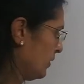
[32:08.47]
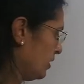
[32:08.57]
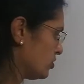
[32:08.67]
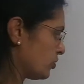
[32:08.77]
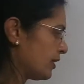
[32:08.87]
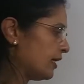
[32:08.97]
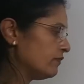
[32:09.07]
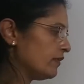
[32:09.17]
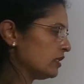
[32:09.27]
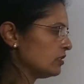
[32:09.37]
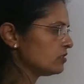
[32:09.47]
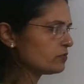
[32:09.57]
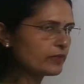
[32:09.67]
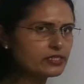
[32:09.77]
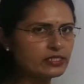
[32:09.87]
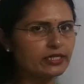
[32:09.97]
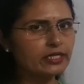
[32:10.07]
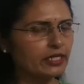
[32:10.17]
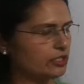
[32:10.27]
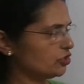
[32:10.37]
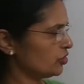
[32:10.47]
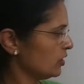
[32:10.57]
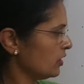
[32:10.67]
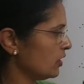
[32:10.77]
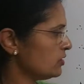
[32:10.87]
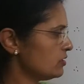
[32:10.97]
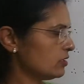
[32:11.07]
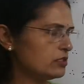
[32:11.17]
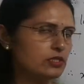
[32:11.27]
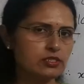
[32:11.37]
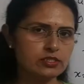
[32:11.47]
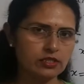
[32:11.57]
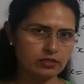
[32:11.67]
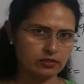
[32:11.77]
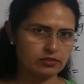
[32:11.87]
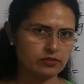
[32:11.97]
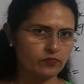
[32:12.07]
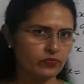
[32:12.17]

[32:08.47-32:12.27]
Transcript: So grandfather's present age is 60 years.